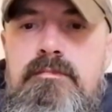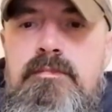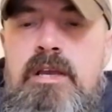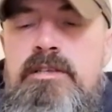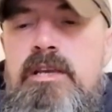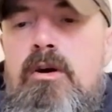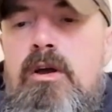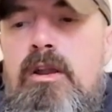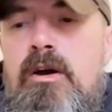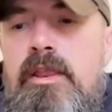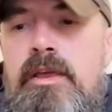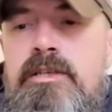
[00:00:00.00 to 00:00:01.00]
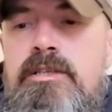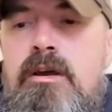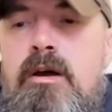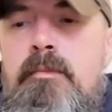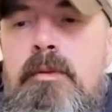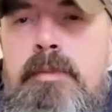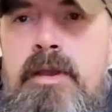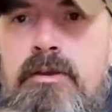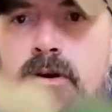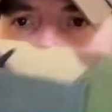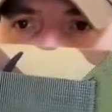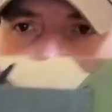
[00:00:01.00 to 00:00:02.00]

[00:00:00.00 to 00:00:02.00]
now see, I like this. I'm a big knife